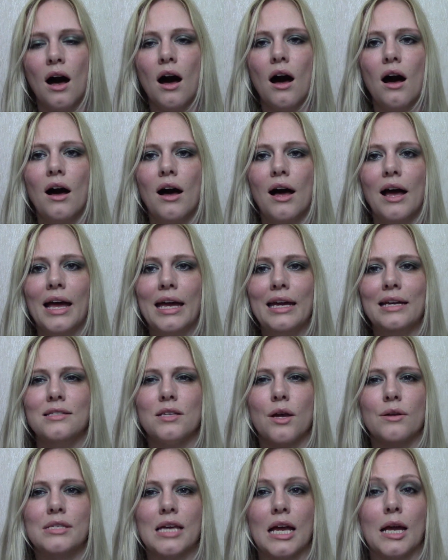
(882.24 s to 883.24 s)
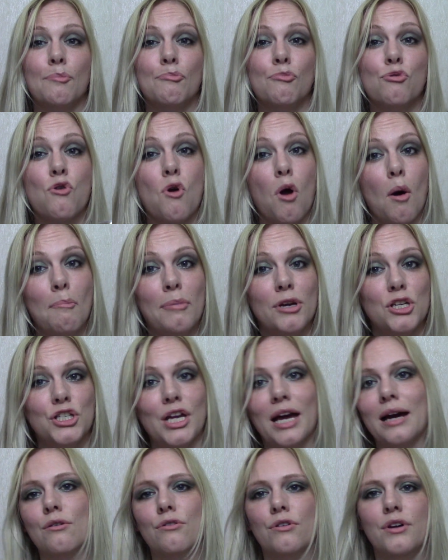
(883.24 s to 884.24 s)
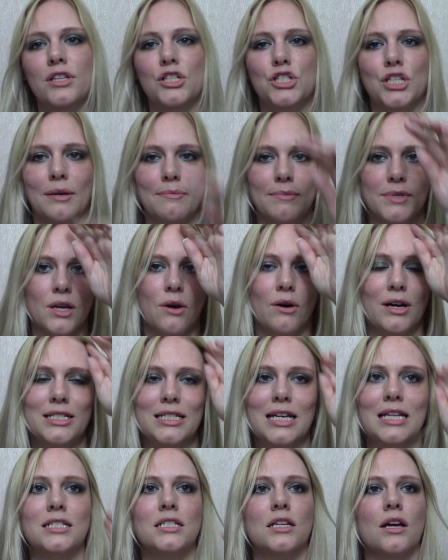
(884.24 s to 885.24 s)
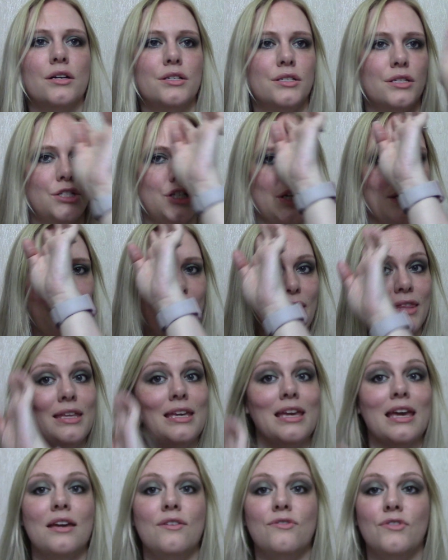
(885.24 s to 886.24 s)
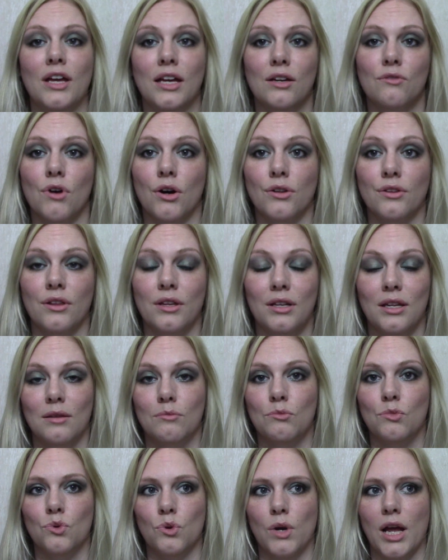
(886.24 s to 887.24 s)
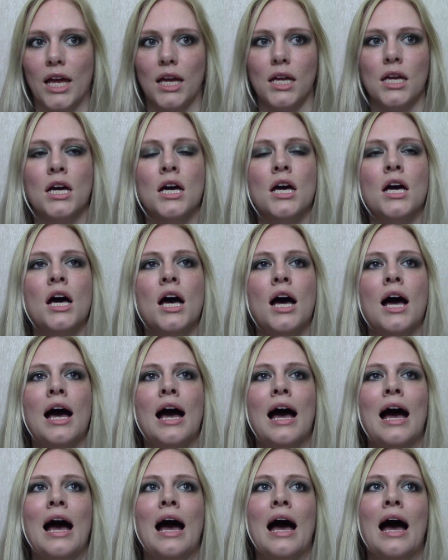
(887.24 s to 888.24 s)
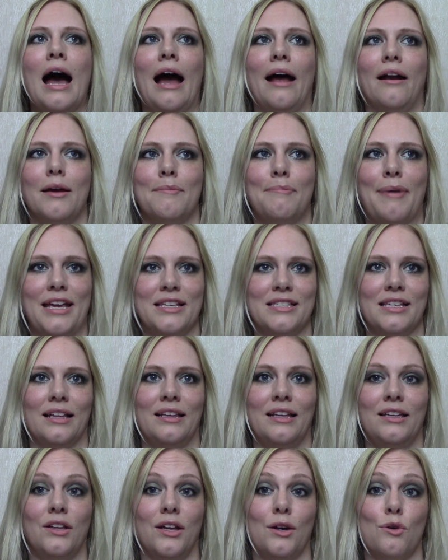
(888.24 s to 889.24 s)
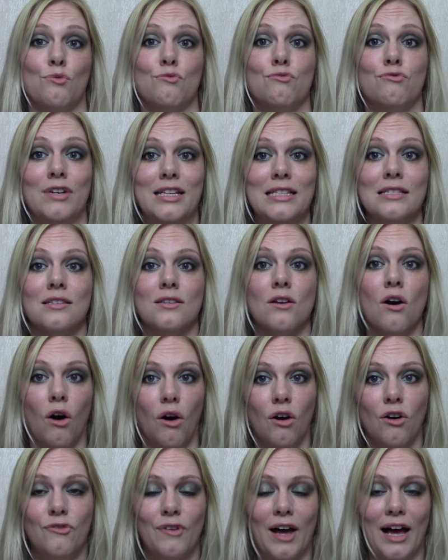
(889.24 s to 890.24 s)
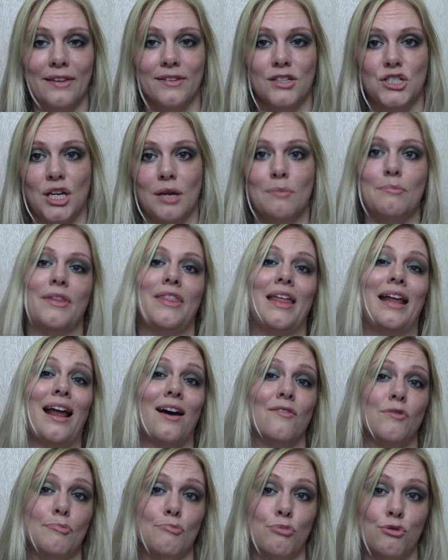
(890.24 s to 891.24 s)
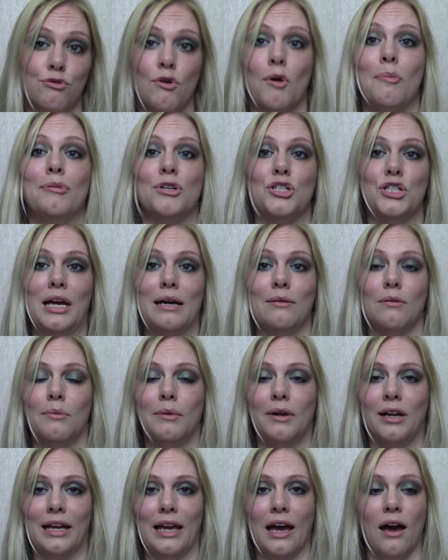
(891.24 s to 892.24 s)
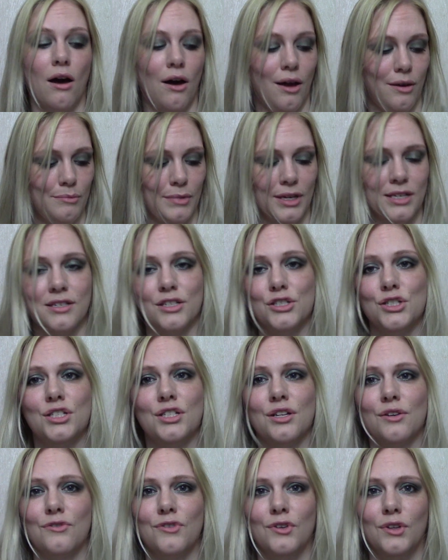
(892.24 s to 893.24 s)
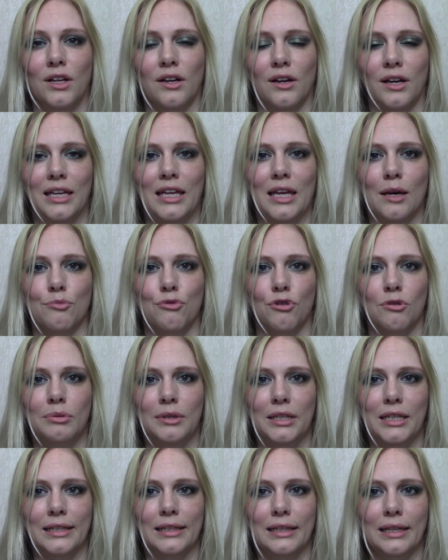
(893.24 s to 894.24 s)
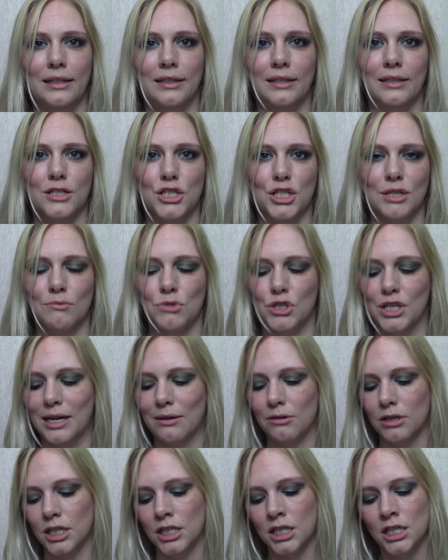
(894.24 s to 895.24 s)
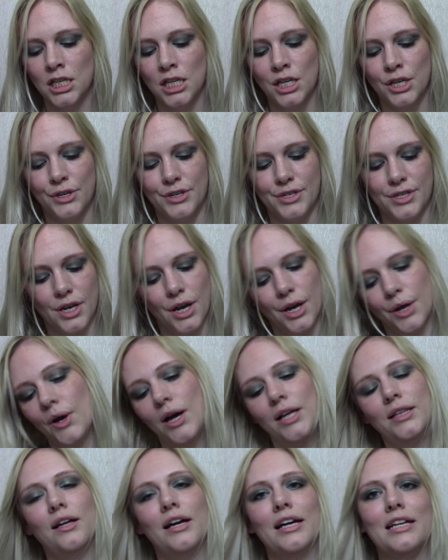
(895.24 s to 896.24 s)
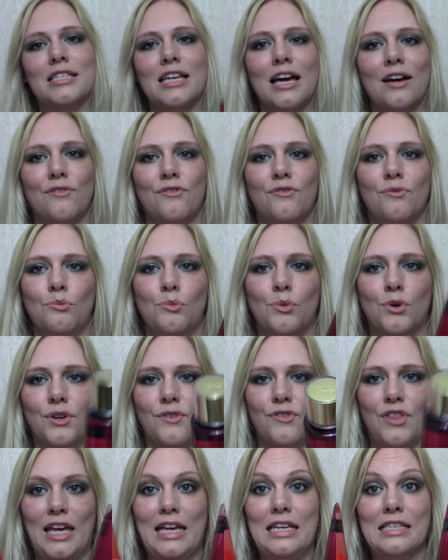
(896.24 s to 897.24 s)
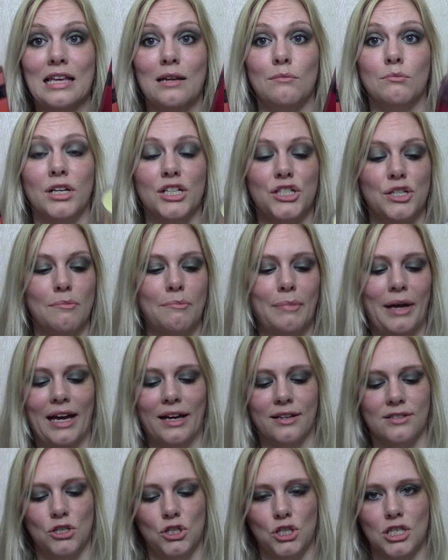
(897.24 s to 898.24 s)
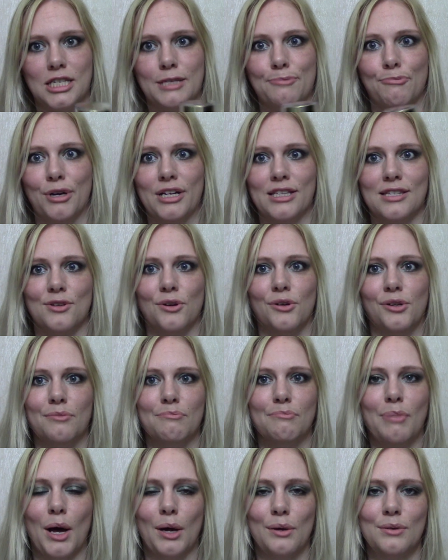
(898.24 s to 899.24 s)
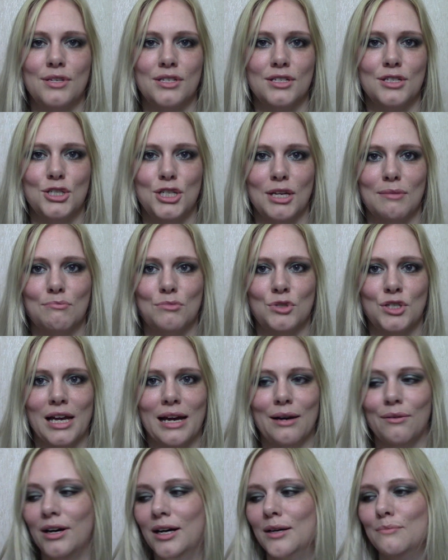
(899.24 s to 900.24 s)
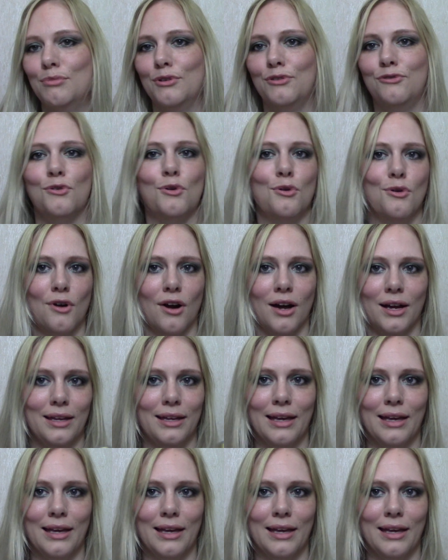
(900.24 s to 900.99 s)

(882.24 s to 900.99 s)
I don't take a proper shower at the gym, so I tend to go to the gym in the evening rather than in the morning. and I basically like rinse off at the gym but then have a proper shower when I get home, because I just don't feel like I can get properly clean in a gym shower. So I like to have one of these in my gym bag to just spritz on post gym shower before I